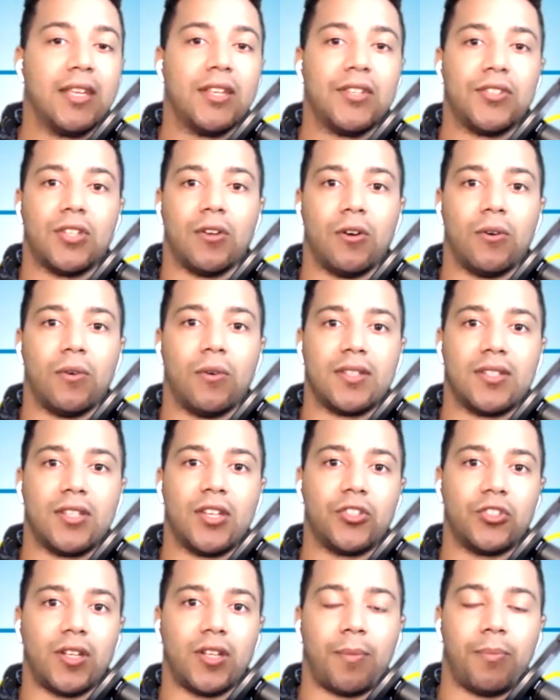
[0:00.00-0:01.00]
So
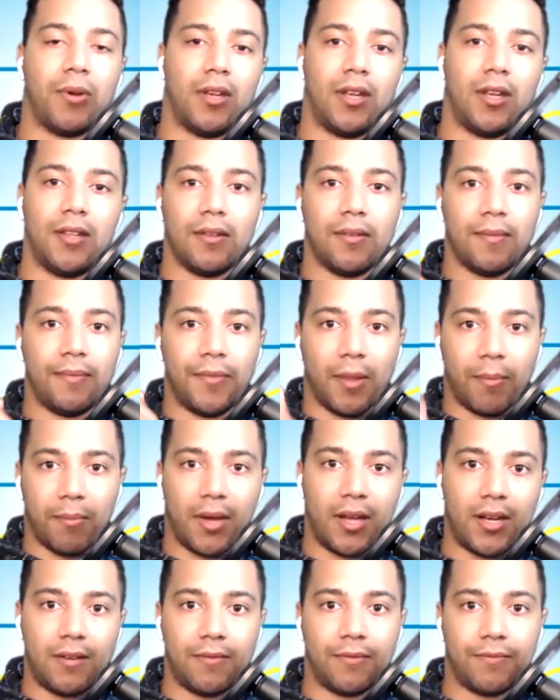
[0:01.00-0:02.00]
essentially I put in the
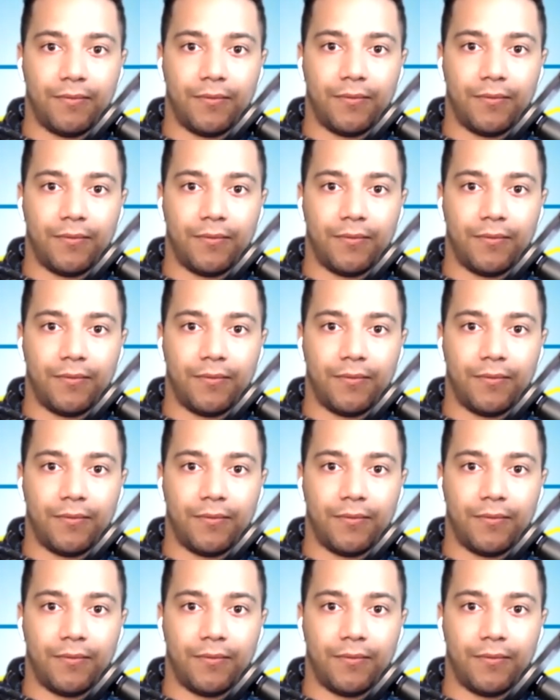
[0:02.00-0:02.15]
money